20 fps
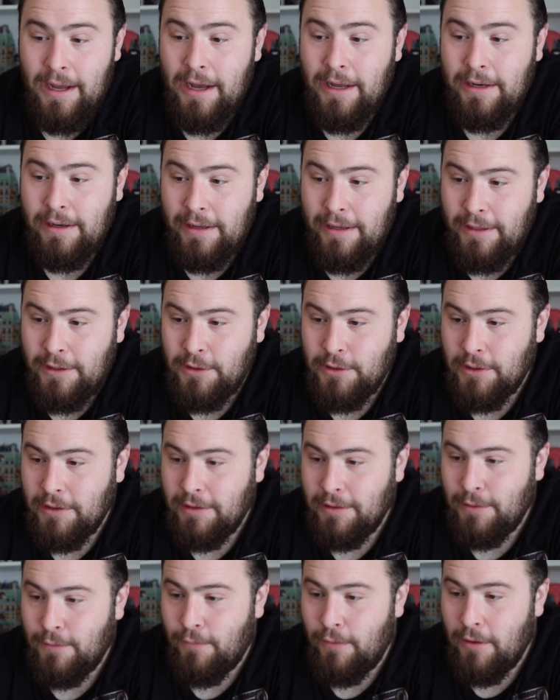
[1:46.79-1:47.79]
unhinged
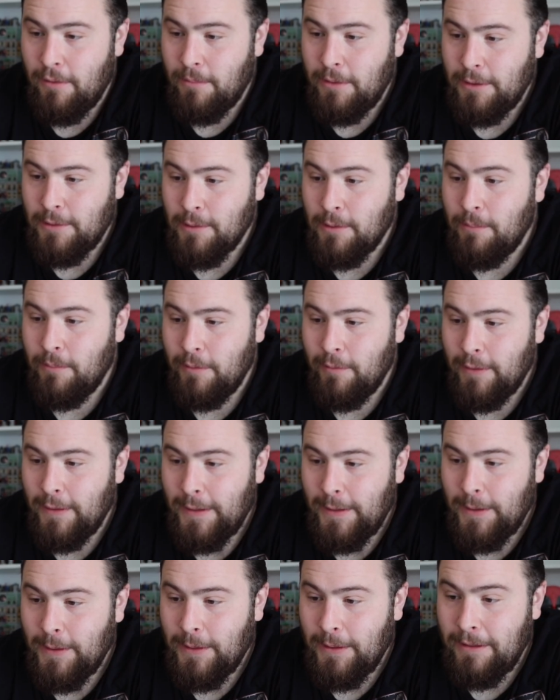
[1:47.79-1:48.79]
in this film, and it's going to be
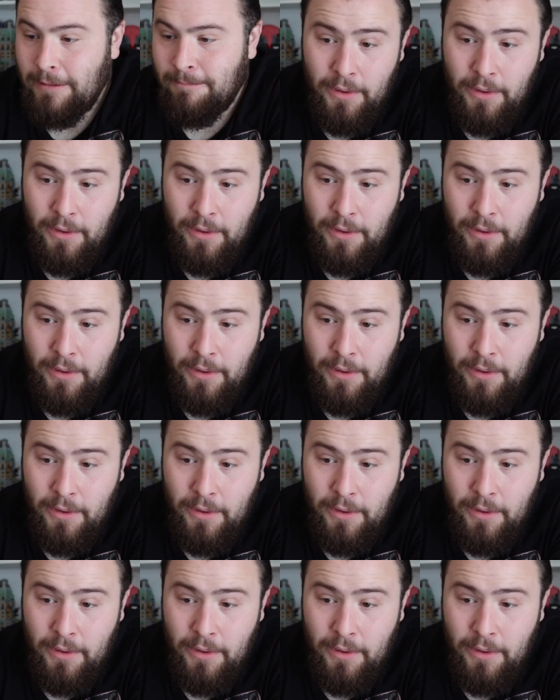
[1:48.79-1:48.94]
really good.